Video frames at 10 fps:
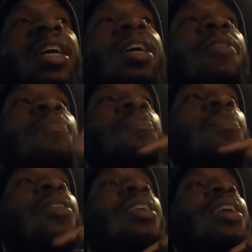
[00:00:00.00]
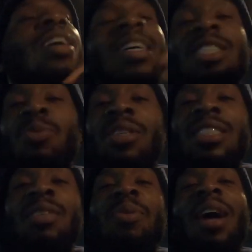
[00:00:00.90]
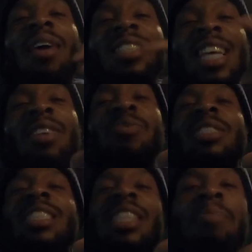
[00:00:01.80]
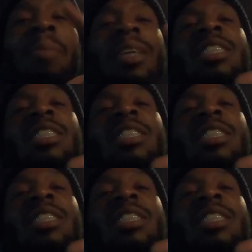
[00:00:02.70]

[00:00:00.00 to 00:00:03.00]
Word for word: and I just want to see what I, I want to see. Maybe I